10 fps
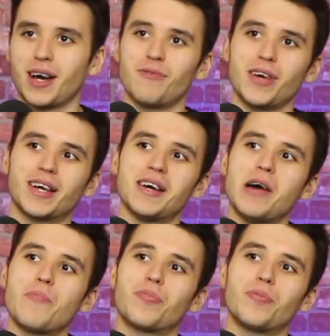And I think
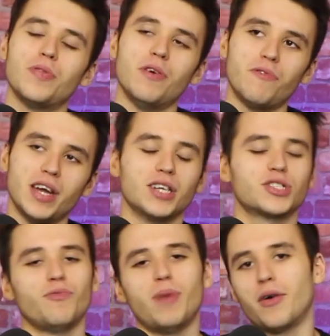the
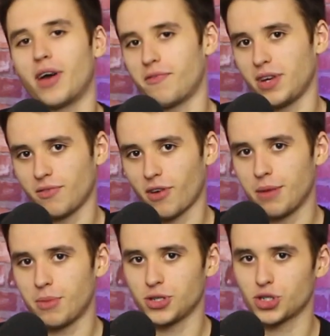fitness of Mount, I think,
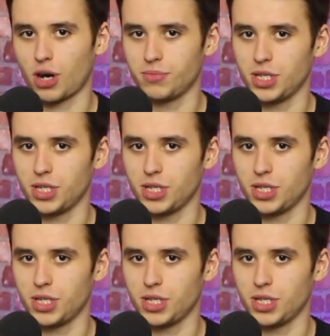very much